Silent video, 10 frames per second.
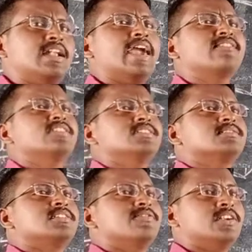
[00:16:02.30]

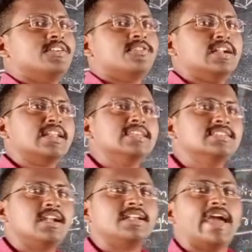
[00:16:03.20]
languages, different
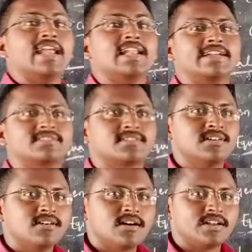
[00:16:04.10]
regional dialects,